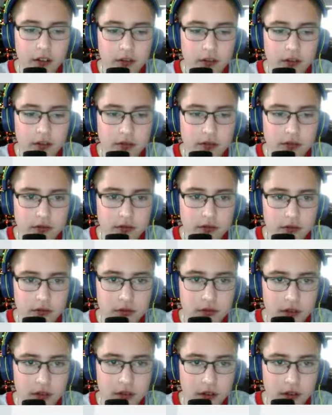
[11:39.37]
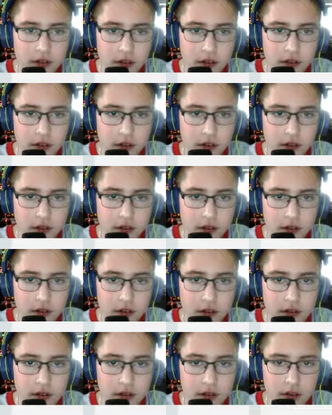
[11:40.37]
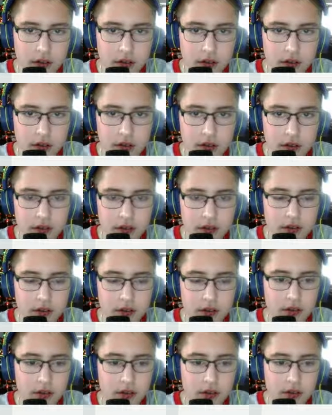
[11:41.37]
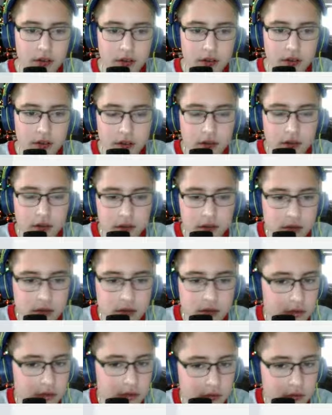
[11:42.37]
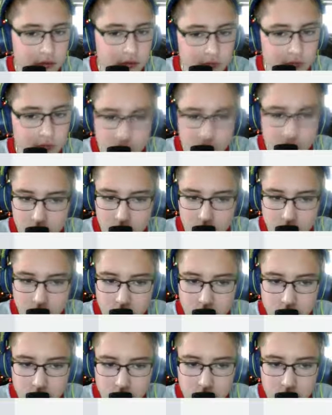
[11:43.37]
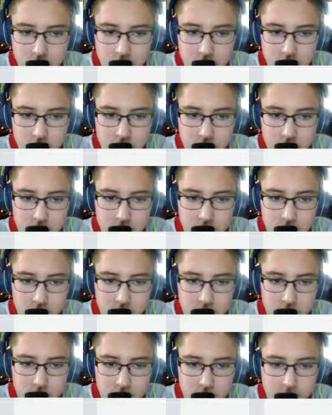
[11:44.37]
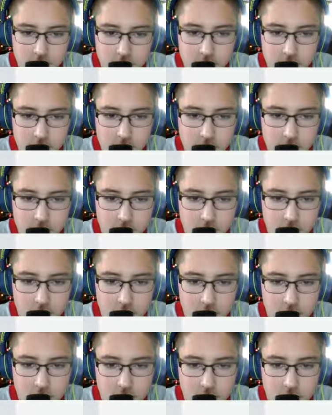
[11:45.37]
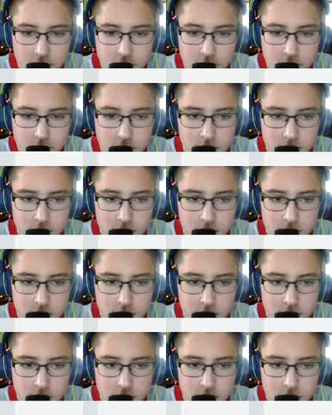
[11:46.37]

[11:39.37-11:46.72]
(silence)